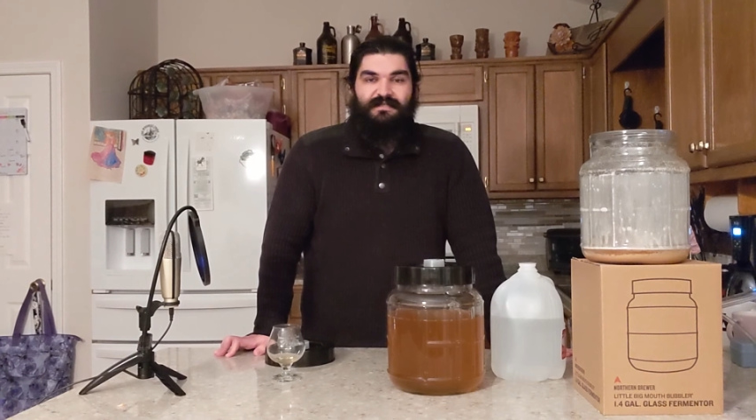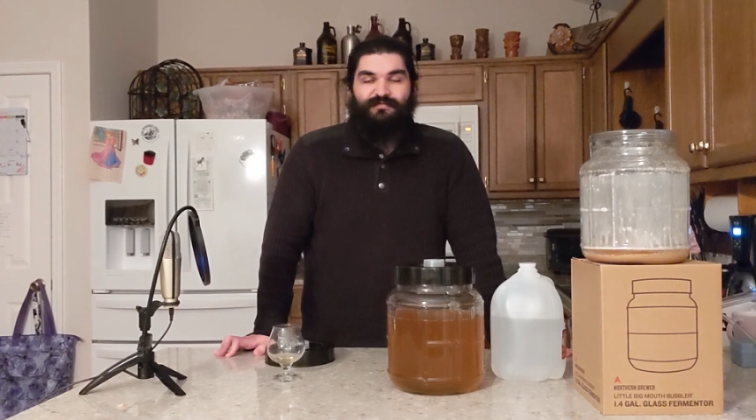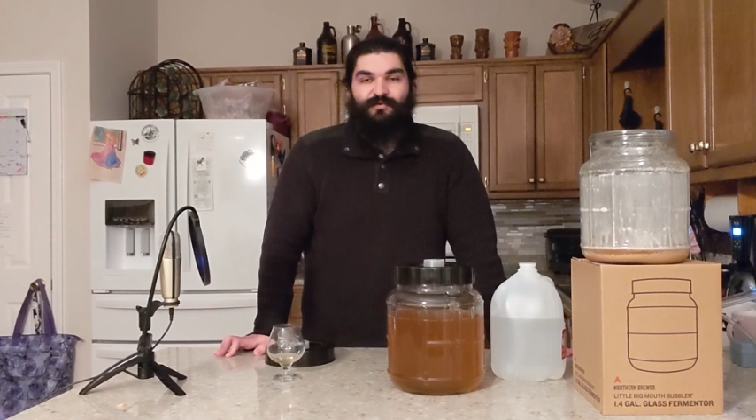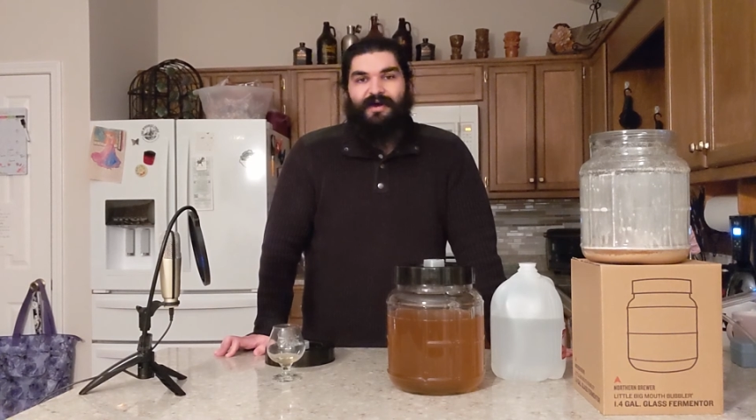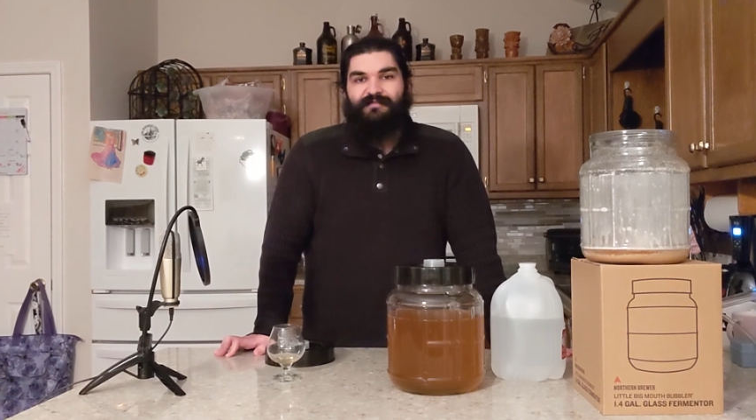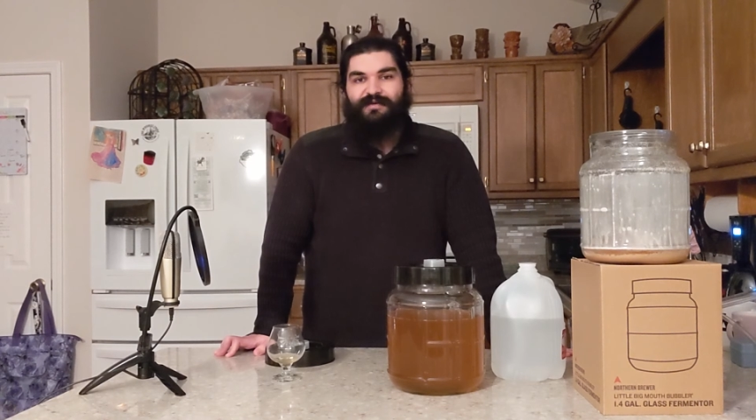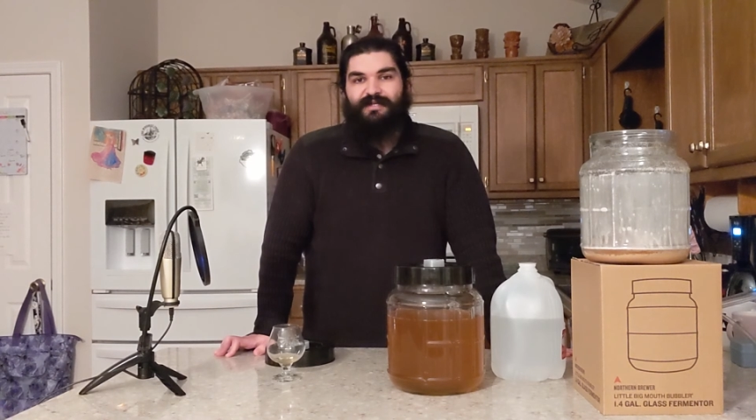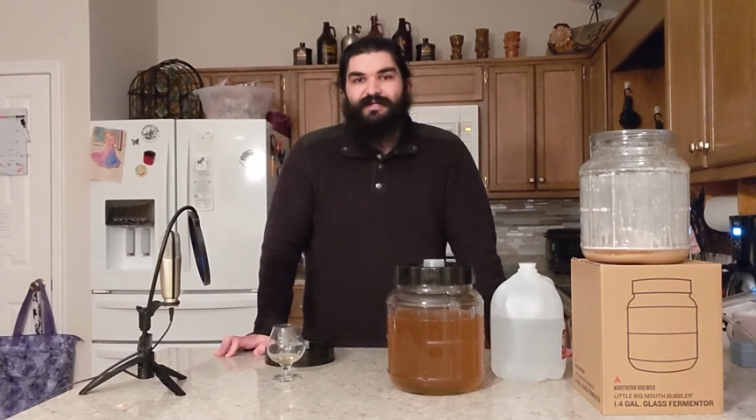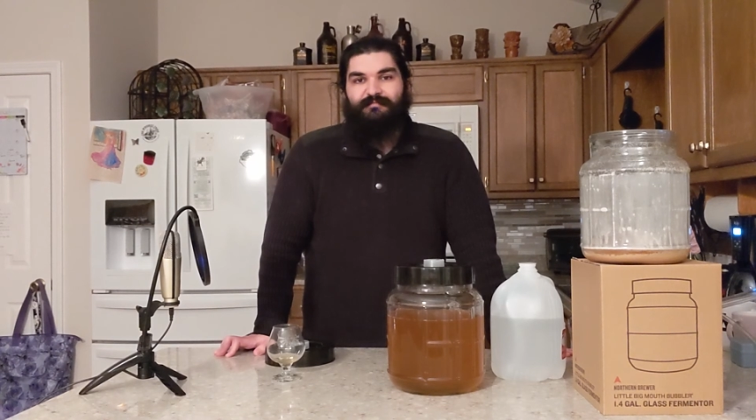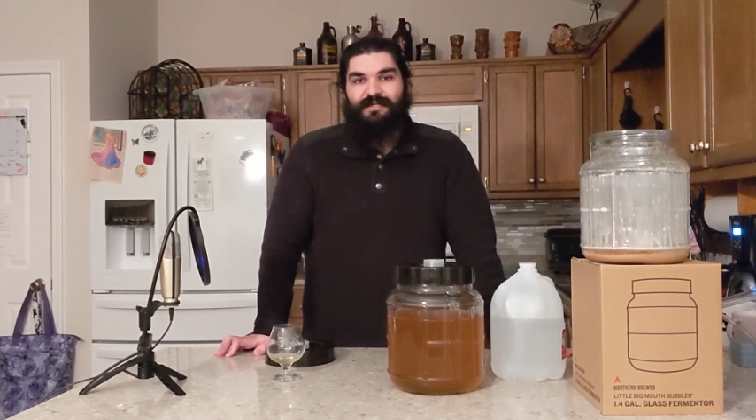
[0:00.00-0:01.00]
if you have
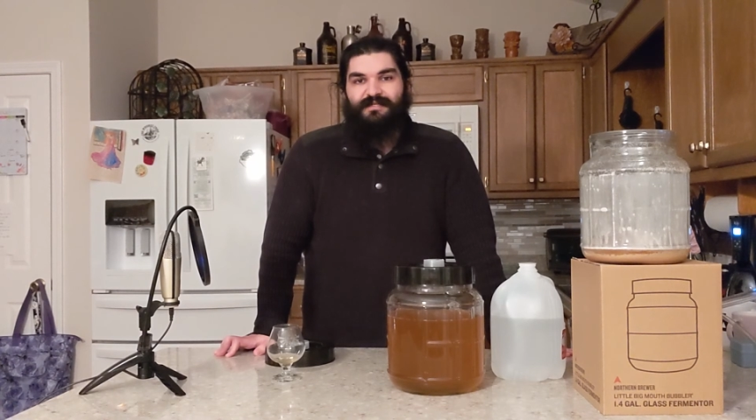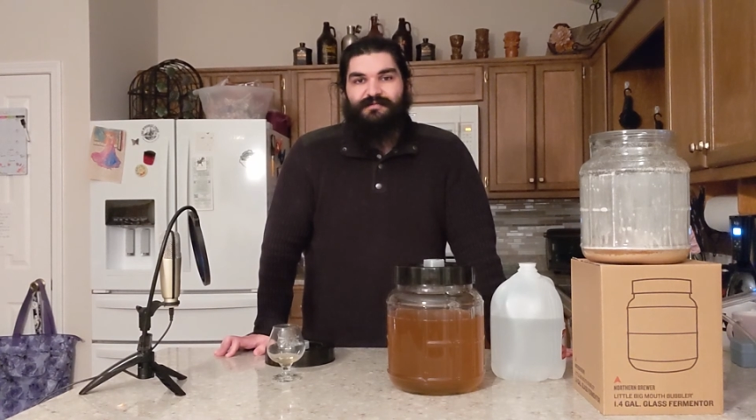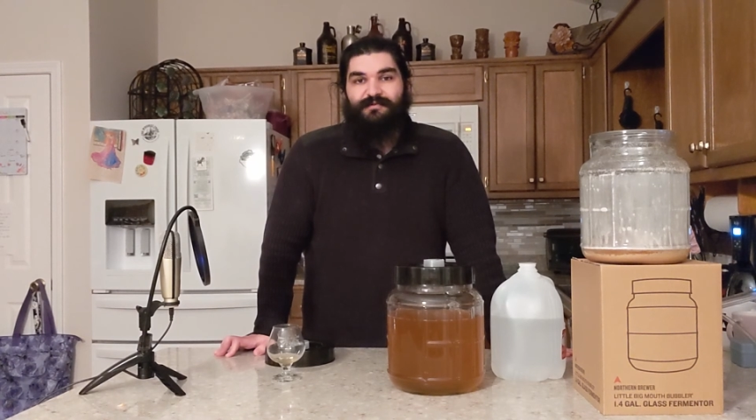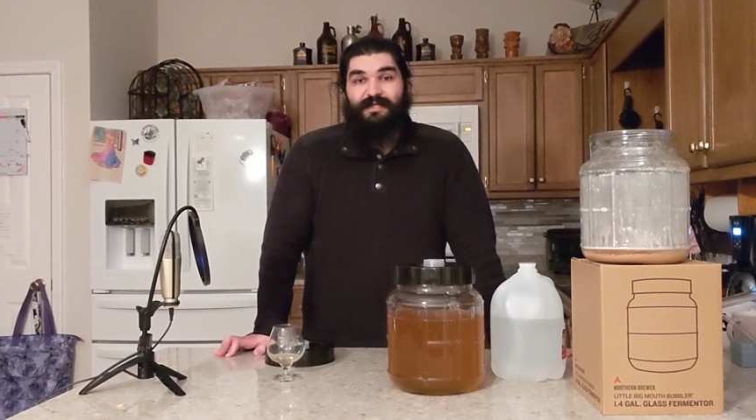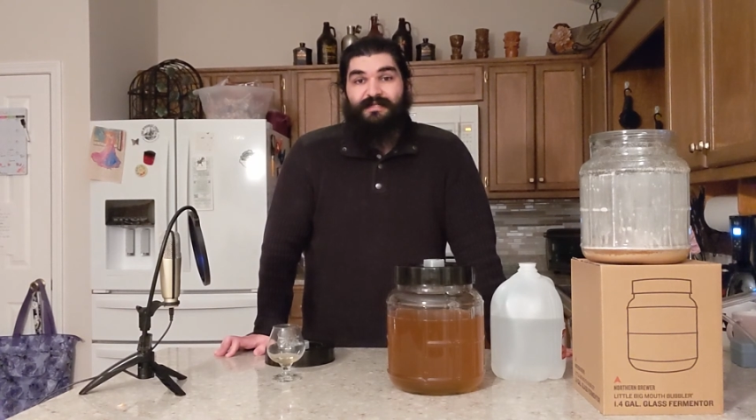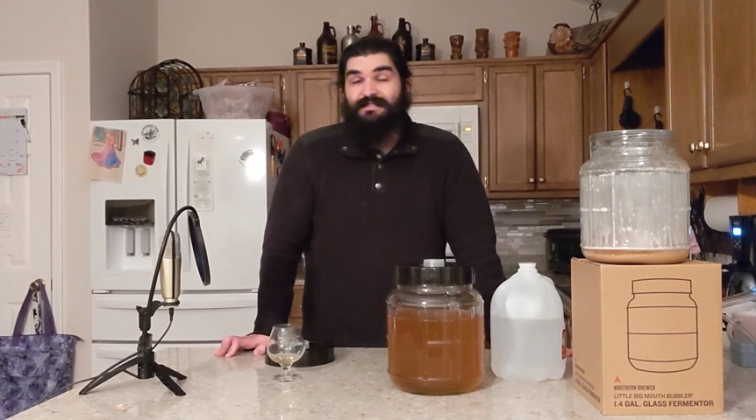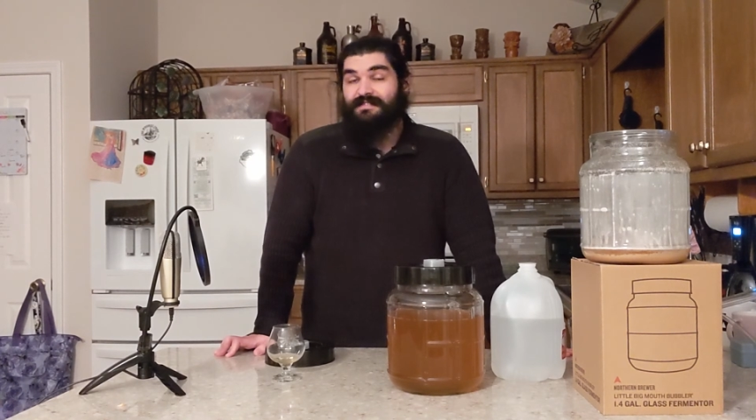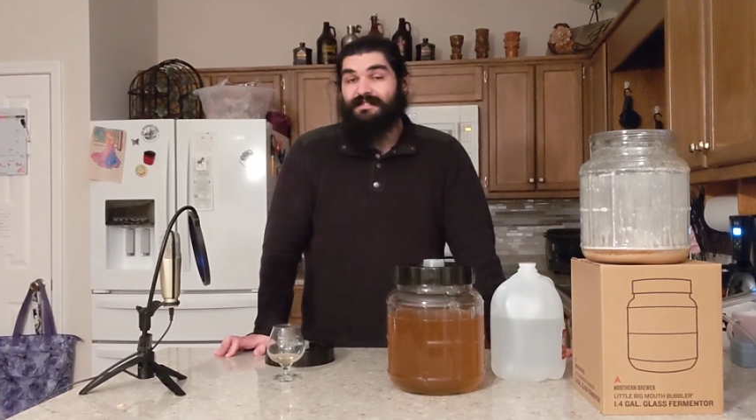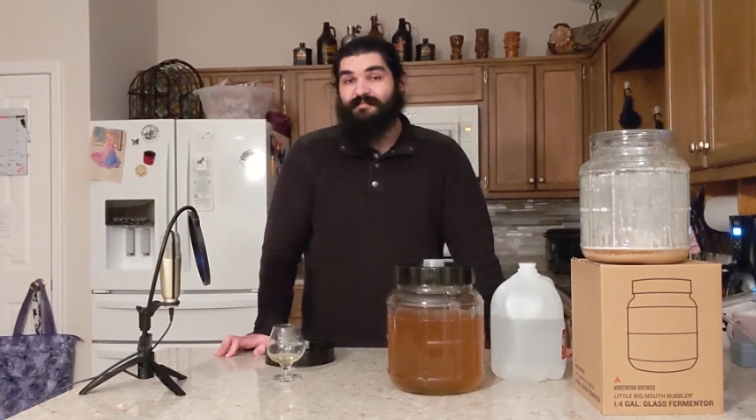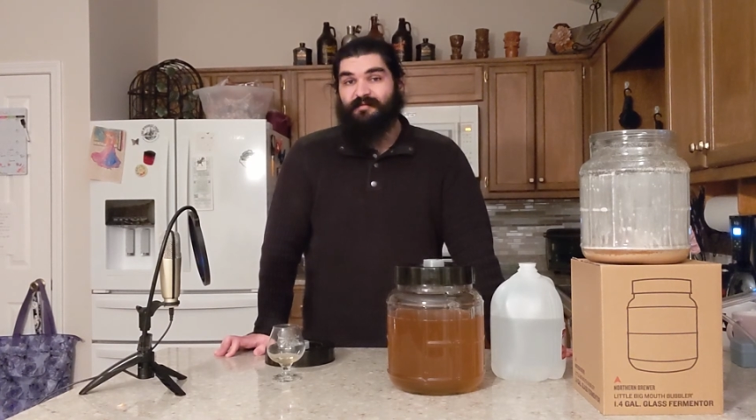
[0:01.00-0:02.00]
any meads you would like to
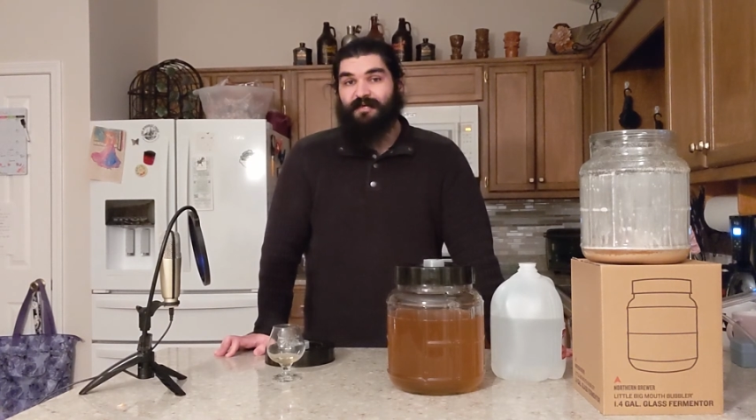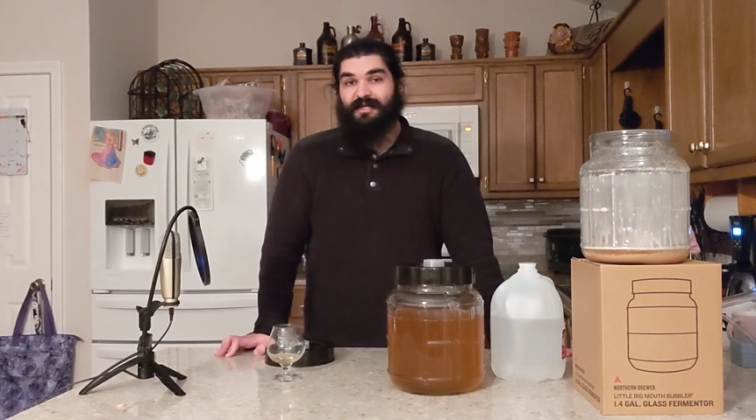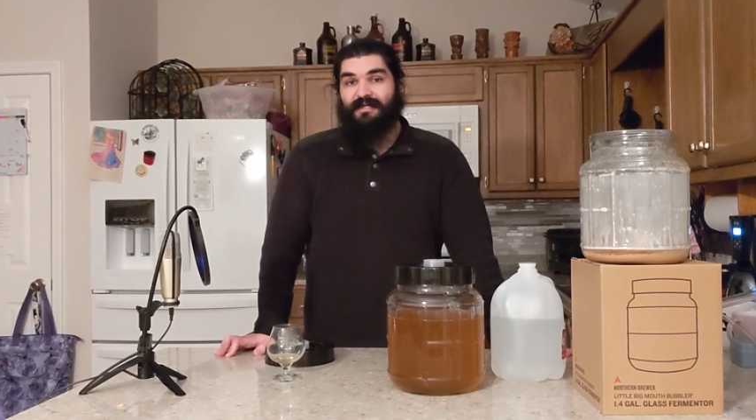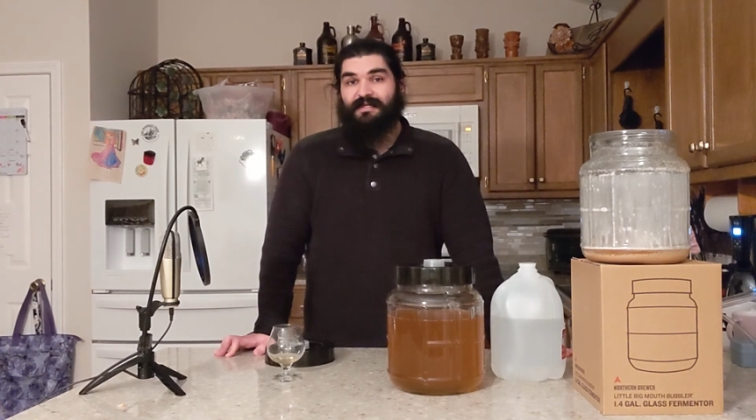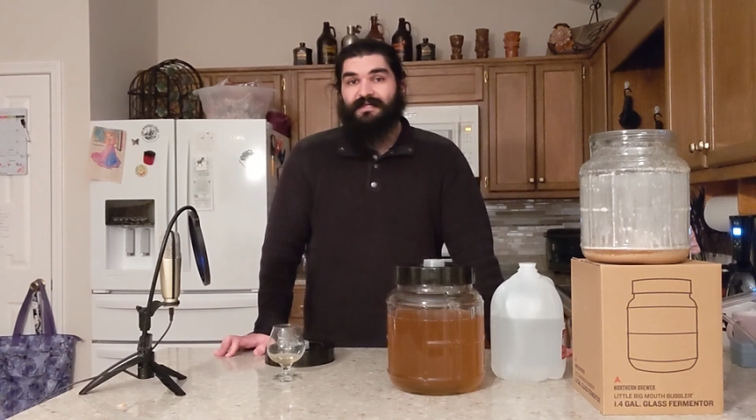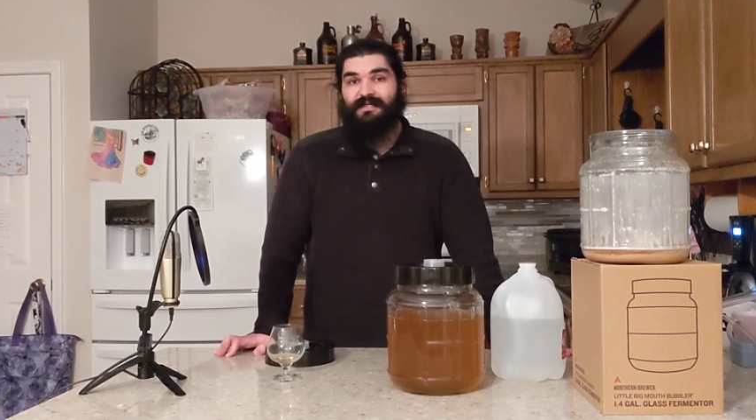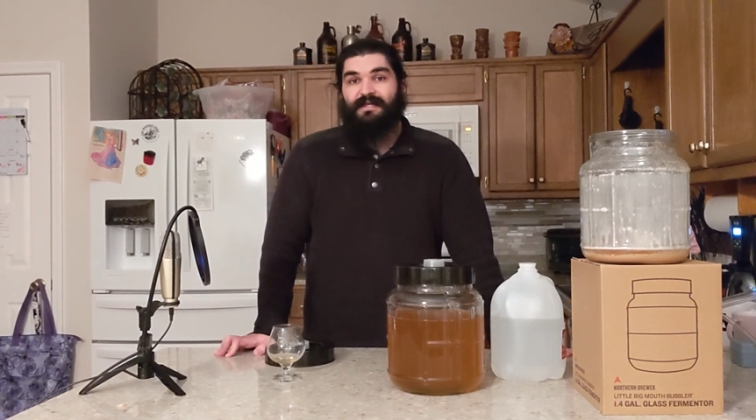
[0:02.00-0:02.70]
see me make,